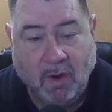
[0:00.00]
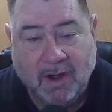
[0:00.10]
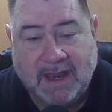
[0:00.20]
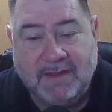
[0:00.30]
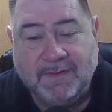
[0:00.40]

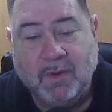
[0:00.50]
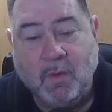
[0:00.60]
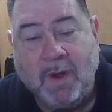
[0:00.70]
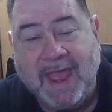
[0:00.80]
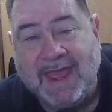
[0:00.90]
or even the
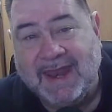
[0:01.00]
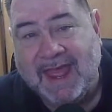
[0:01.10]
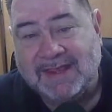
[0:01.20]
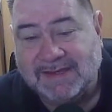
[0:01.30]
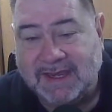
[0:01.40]
way it
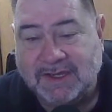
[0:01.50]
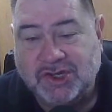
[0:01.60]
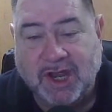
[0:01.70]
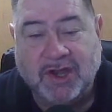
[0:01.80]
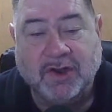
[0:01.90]
has
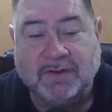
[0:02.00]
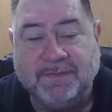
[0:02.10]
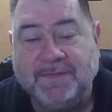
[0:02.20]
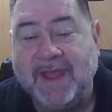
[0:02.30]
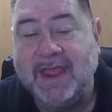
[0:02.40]
engendered
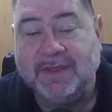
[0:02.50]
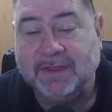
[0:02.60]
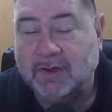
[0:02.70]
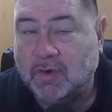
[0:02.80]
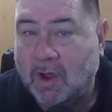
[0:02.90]

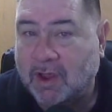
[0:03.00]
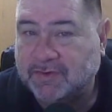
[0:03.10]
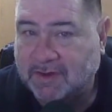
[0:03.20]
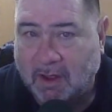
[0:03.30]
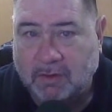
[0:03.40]
faith
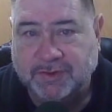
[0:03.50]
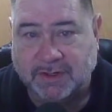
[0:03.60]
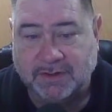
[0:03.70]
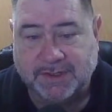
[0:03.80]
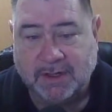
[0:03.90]
across
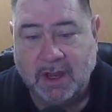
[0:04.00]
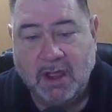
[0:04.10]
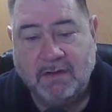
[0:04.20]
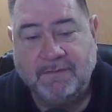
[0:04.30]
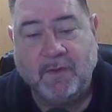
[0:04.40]
cultures
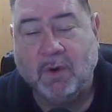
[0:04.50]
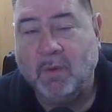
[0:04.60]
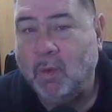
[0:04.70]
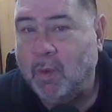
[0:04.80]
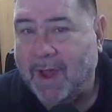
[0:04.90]

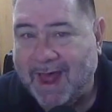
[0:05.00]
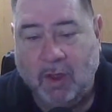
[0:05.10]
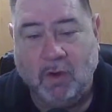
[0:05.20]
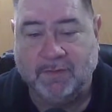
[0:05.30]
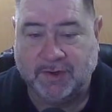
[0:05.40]
for
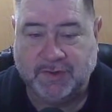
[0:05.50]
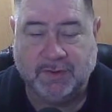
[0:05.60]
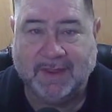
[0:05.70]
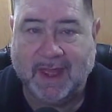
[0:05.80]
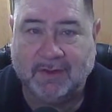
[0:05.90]
well over
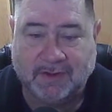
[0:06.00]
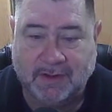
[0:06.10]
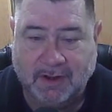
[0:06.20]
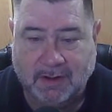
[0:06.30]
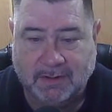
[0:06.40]

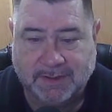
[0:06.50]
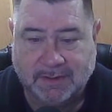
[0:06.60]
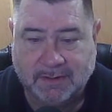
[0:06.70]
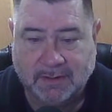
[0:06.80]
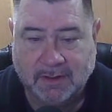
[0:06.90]
2,000
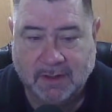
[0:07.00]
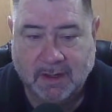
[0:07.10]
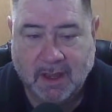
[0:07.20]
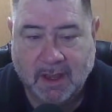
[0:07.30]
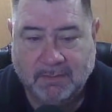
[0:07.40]
years.
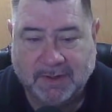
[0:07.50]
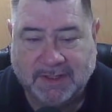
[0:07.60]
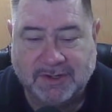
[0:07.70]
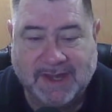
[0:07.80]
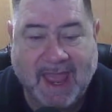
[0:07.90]

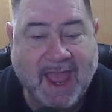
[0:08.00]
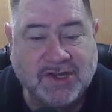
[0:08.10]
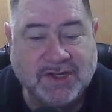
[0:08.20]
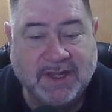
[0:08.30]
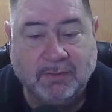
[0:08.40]
But there's
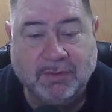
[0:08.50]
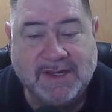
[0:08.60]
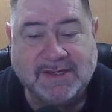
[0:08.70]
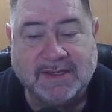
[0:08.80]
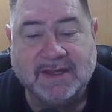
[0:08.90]
actually a
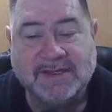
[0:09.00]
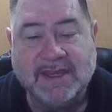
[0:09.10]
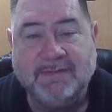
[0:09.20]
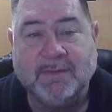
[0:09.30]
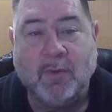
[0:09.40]
reason
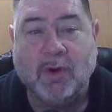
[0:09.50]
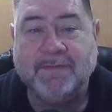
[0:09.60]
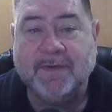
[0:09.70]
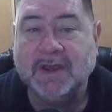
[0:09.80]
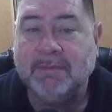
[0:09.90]
that's even more
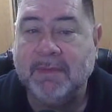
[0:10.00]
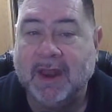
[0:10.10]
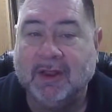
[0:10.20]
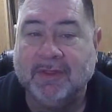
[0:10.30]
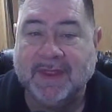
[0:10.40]

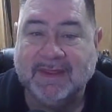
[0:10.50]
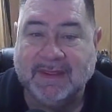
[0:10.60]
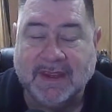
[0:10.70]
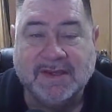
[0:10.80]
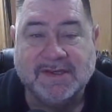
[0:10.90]
fundamental than
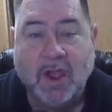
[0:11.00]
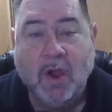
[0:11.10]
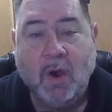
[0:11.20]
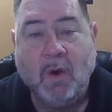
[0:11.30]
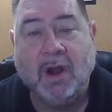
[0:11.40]
these
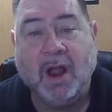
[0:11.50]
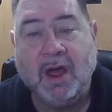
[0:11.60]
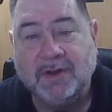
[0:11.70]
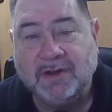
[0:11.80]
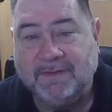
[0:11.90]
or
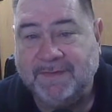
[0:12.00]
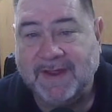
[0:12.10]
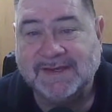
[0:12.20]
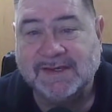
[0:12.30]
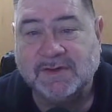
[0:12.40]
other
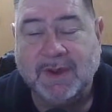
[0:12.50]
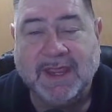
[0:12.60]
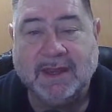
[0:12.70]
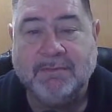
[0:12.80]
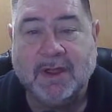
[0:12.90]
defenses
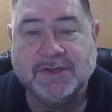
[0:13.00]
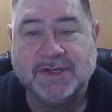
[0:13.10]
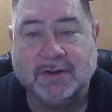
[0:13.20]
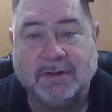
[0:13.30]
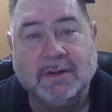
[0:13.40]
we can
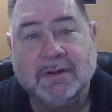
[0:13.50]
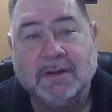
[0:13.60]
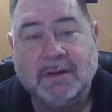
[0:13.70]
muster.